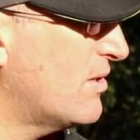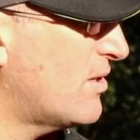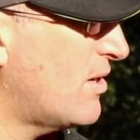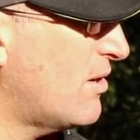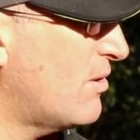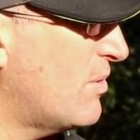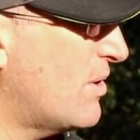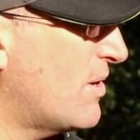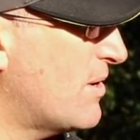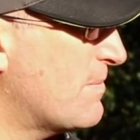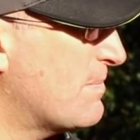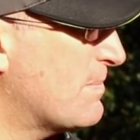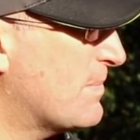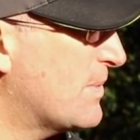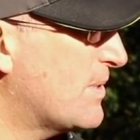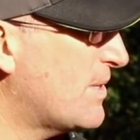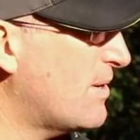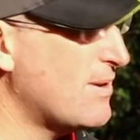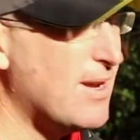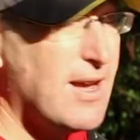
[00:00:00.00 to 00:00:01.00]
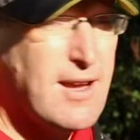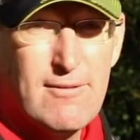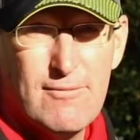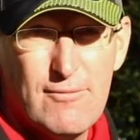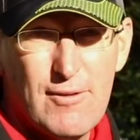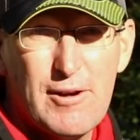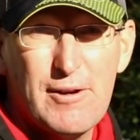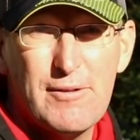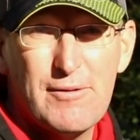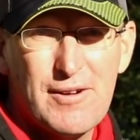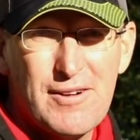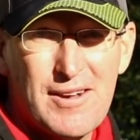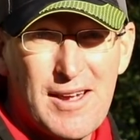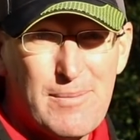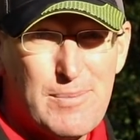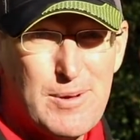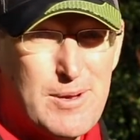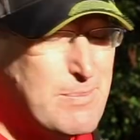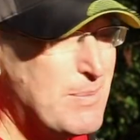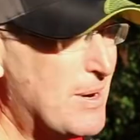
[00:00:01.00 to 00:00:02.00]
So yeah, very, very
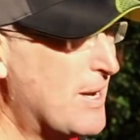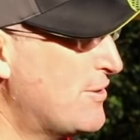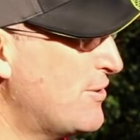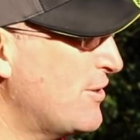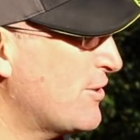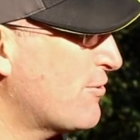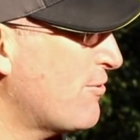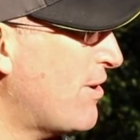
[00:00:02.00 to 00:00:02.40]
happy at Matrix.